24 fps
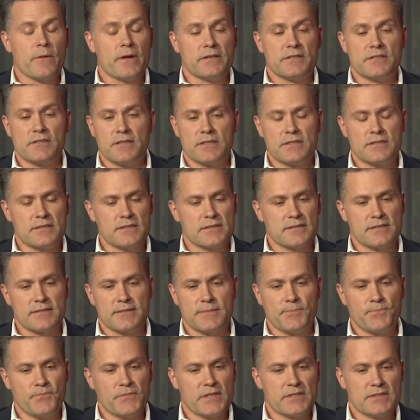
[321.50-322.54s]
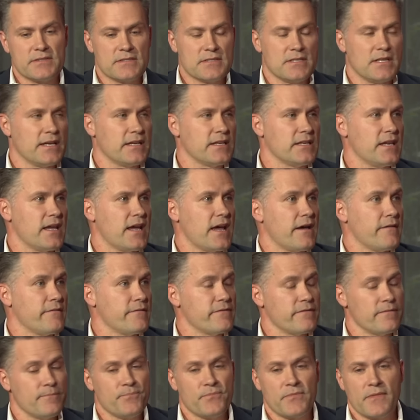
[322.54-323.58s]
mean, Rich, this is this is like you
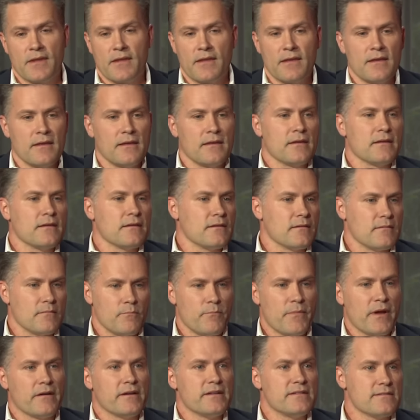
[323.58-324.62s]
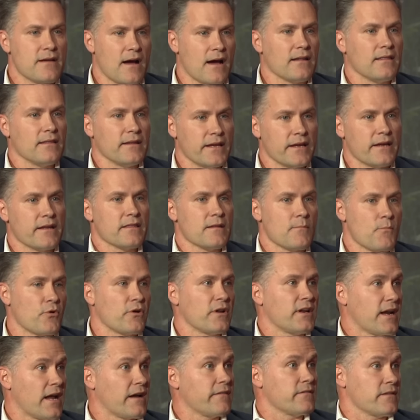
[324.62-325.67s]
have Mary Todd Lincoln the
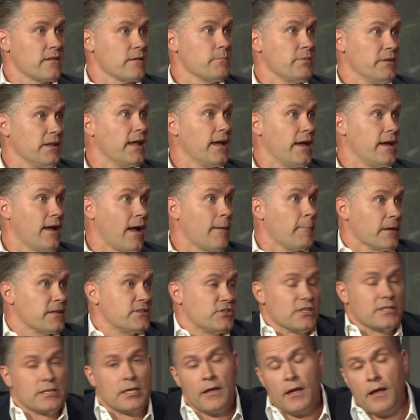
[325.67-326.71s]
morning after the play. I mean,